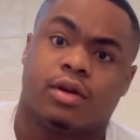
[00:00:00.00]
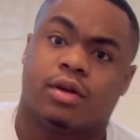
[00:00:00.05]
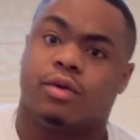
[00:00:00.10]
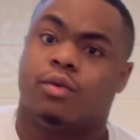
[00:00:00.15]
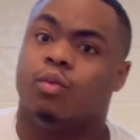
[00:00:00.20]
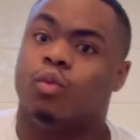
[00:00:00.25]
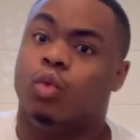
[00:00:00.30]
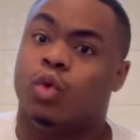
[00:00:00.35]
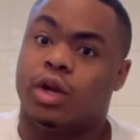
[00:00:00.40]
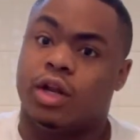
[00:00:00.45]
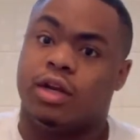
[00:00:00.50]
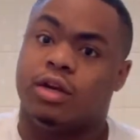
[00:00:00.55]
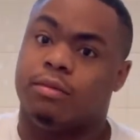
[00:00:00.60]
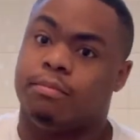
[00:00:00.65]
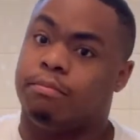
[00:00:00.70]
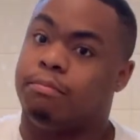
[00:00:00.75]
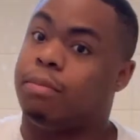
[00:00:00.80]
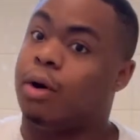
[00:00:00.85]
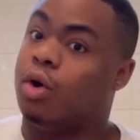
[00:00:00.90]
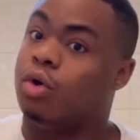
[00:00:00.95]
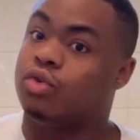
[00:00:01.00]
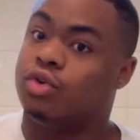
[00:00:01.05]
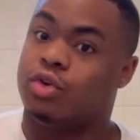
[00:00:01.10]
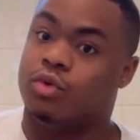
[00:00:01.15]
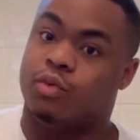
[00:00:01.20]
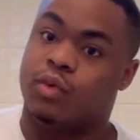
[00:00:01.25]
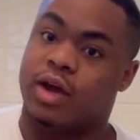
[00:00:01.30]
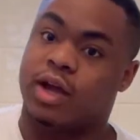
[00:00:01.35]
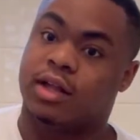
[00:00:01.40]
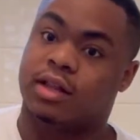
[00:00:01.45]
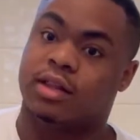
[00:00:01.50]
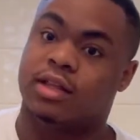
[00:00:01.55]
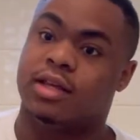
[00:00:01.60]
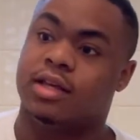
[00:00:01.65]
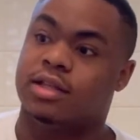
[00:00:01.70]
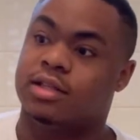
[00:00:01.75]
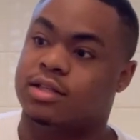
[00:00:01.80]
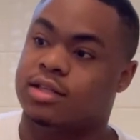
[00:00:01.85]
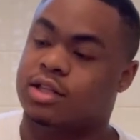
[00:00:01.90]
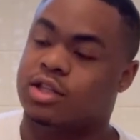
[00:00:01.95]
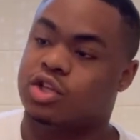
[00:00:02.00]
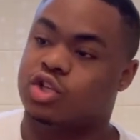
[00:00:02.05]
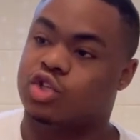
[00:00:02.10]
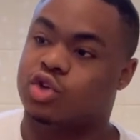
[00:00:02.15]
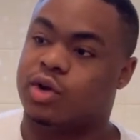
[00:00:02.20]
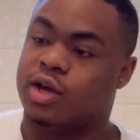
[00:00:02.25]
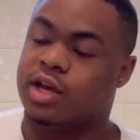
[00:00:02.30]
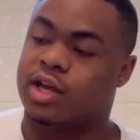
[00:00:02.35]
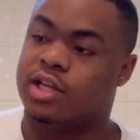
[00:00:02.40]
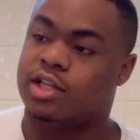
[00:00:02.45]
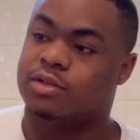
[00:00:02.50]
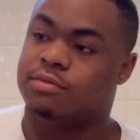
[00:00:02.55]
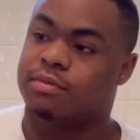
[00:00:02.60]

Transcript: wouldn't bolt directly to the trans